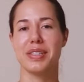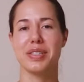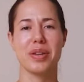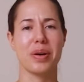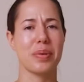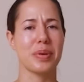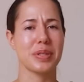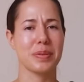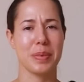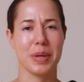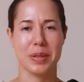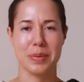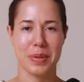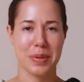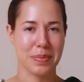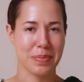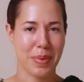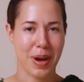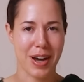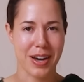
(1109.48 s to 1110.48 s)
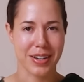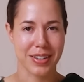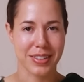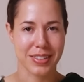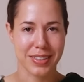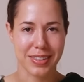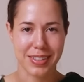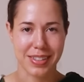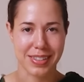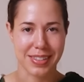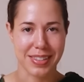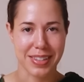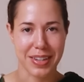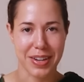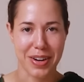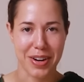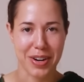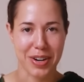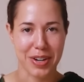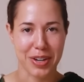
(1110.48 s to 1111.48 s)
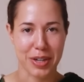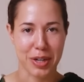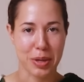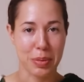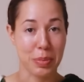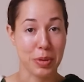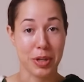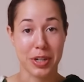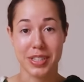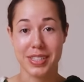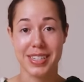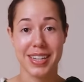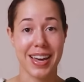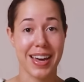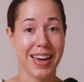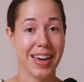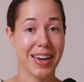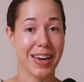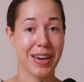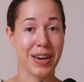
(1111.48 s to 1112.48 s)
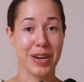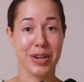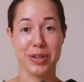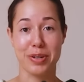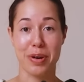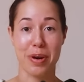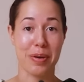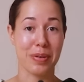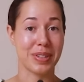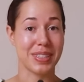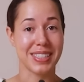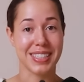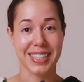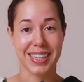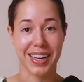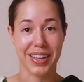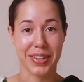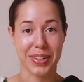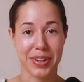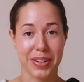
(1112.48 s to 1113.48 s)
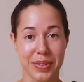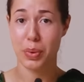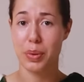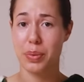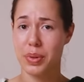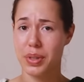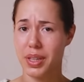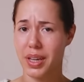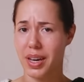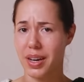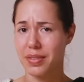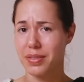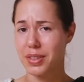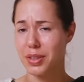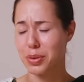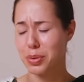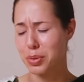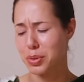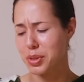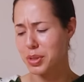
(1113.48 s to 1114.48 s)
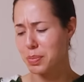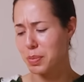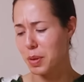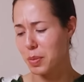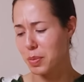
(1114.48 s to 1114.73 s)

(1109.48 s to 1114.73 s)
This always makes me smile to see our community growing together. We really have the coolest